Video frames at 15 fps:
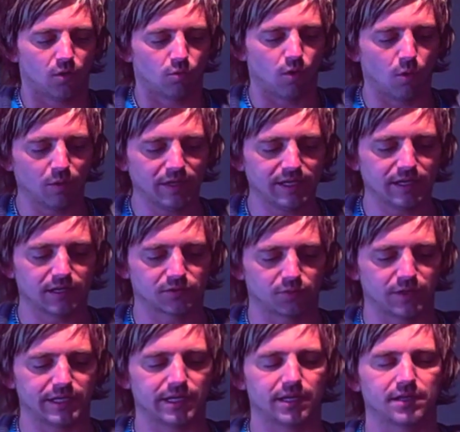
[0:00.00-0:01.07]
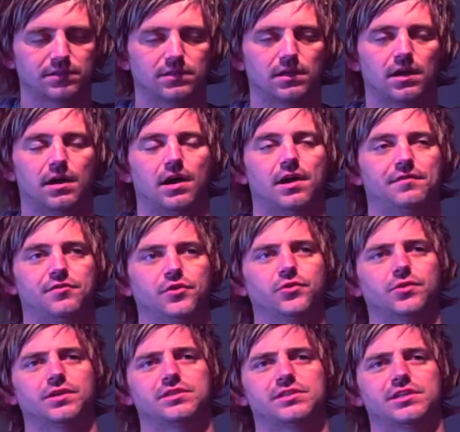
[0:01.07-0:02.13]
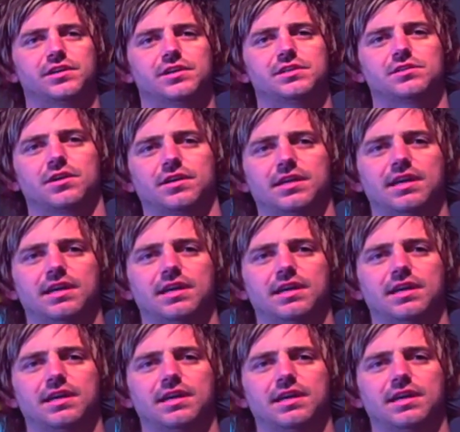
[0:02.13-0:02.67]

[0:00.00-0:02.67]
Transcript: What we did is if you're doing a series on